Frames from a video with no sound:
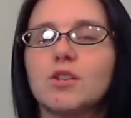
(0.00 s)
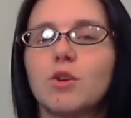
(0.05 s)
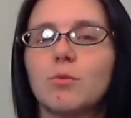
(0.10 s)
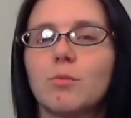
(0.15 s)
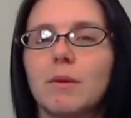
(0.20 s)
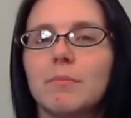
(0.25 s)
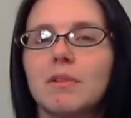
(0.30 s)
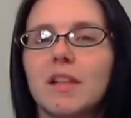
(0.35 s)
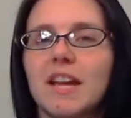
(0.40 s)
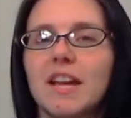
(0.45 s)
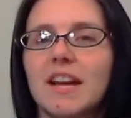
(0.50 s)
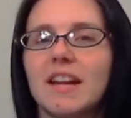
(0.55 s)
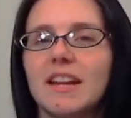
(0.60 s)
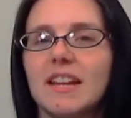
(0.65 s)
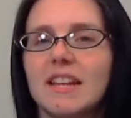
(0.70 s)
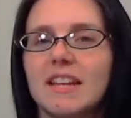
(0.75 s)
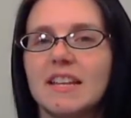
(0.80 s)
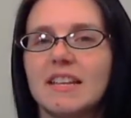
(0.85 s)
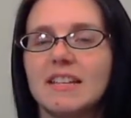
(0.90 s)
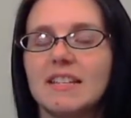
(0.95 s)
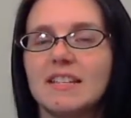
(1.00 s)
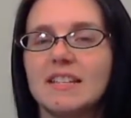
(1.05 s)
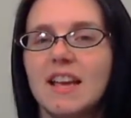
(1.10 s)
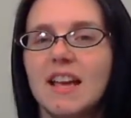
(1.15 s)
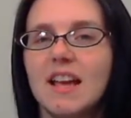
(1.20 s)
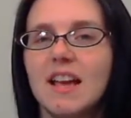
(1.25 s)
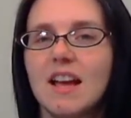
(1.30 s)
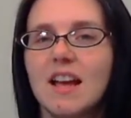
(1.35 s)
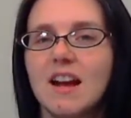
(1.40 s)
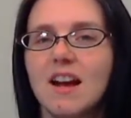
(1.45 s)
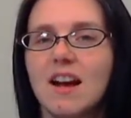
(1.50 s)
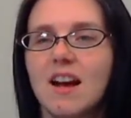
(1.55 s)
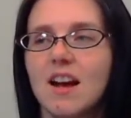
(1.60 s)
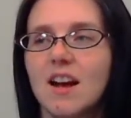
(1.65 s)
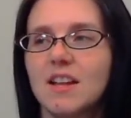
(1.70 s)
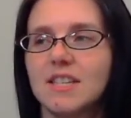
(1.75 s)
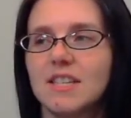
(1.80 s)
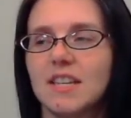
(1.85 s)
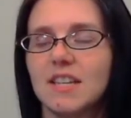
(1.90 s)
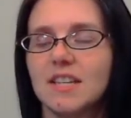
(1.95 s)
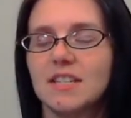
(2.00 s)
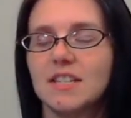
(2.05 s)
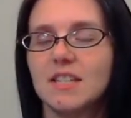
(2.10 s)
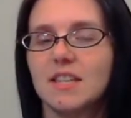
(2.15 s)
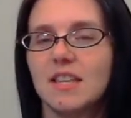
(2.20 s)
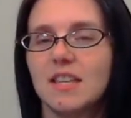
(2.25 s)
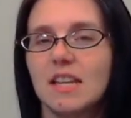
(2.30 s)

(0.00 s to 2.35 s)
So my plan is, since